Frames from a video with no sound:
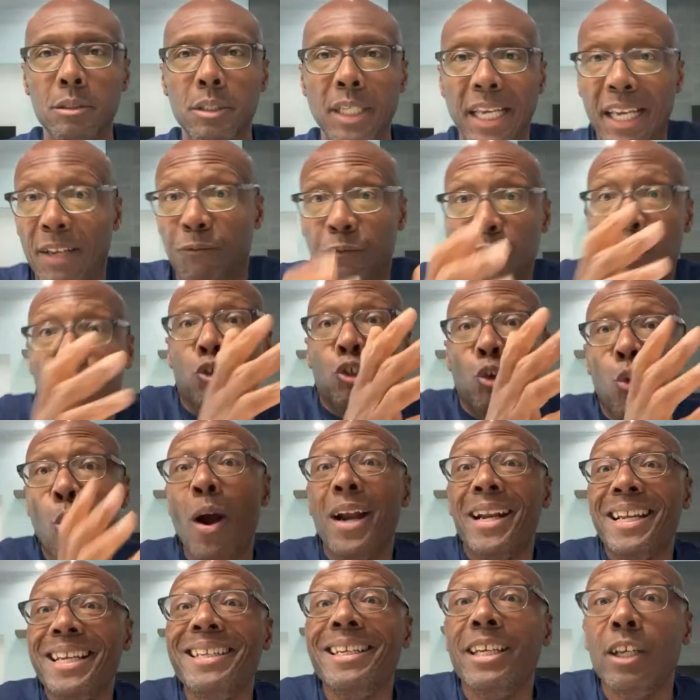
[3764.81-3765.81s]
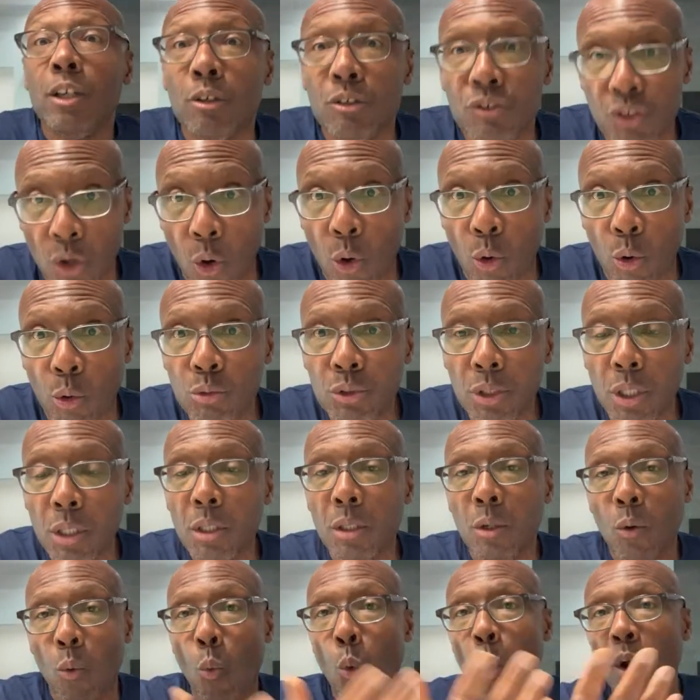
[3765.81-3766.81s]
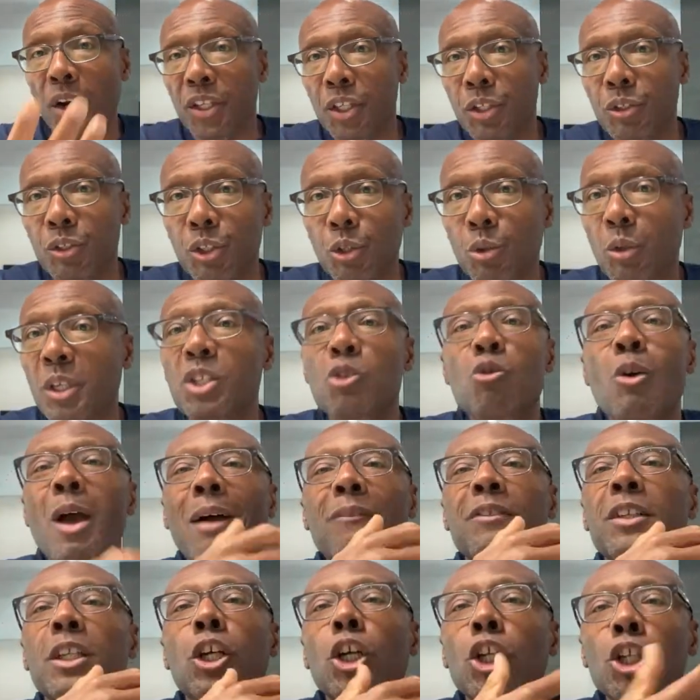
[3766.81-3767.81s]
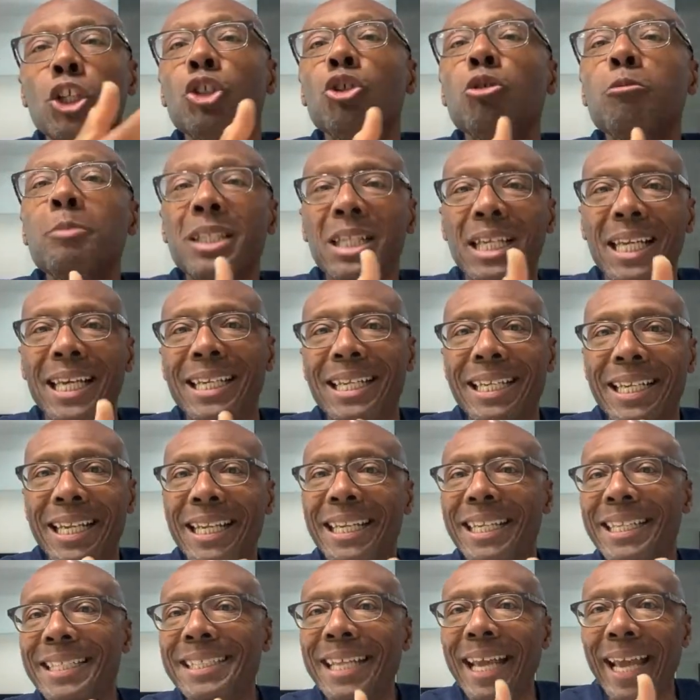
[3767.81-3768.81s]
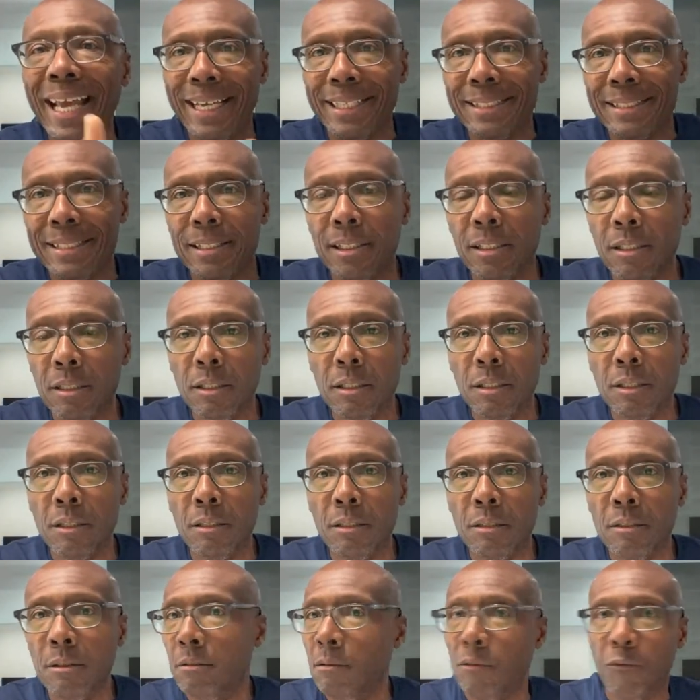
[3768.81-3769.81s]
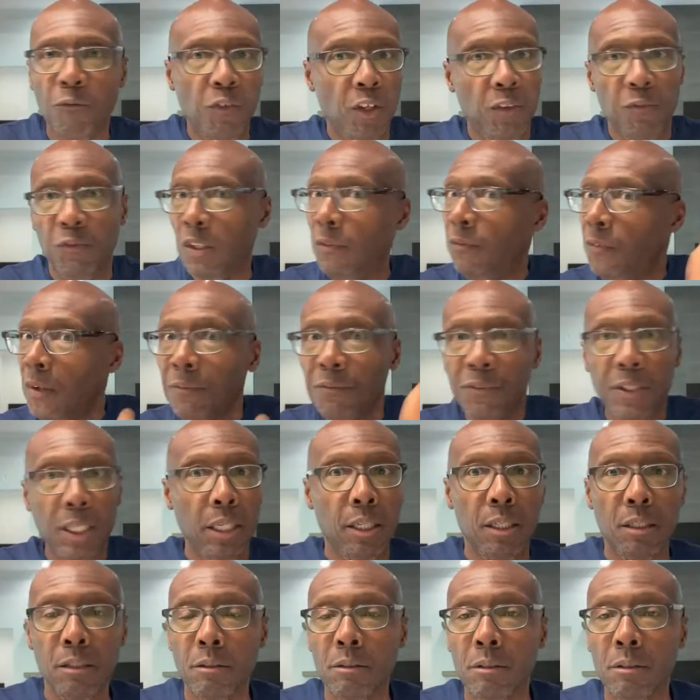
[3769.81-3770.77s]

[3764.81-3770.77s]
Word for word: If you're 20 years old, what do you do when you haven't accumulated any debt? 50 50.